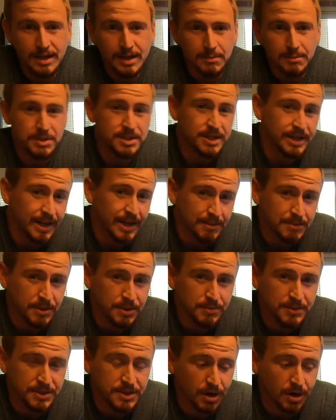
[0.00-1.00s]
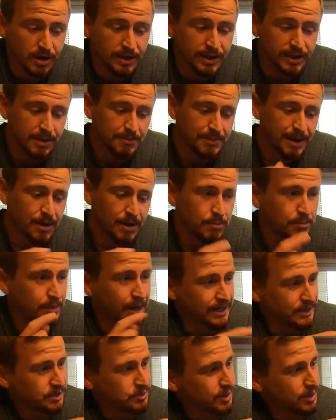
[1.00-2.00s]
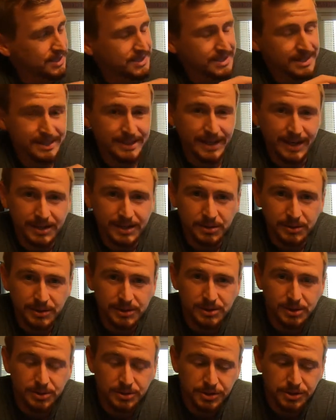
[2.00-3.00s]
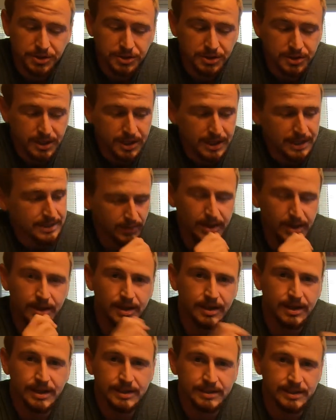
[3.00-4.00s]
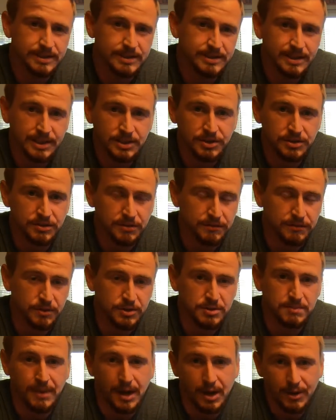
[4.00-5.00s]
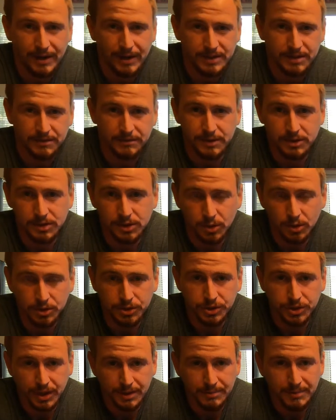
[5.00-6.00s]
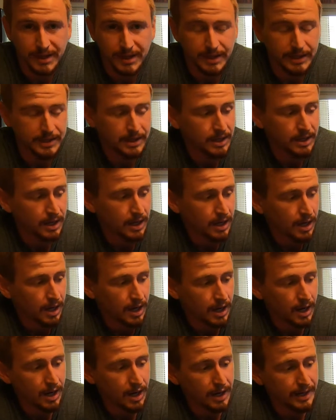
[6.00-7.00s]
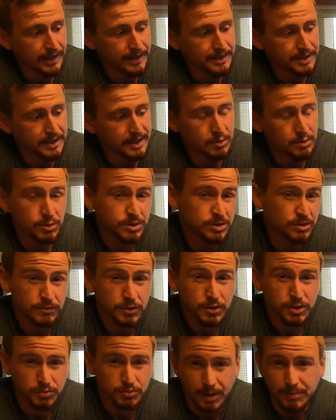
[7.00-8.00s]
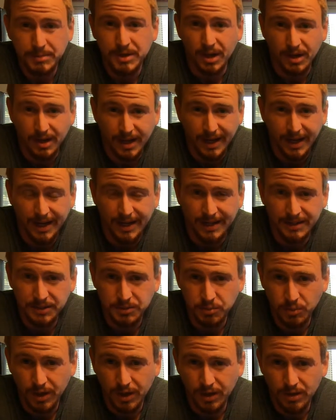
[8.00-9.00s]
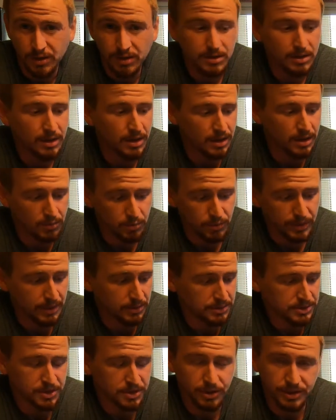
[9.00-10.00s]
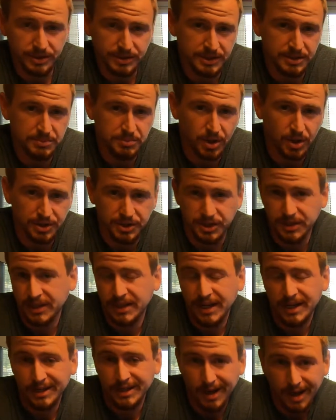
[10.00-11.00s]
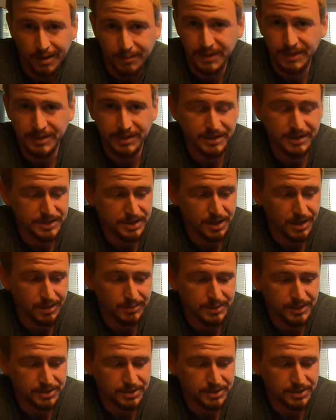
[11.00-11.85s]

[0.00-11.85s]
But today I'm going to be talking about my Crested Gecko Enclosure. This is actually the first bioactive enclosure I made, and it was the first reptile I had as well when I started this project. It kind of got me into this hobby.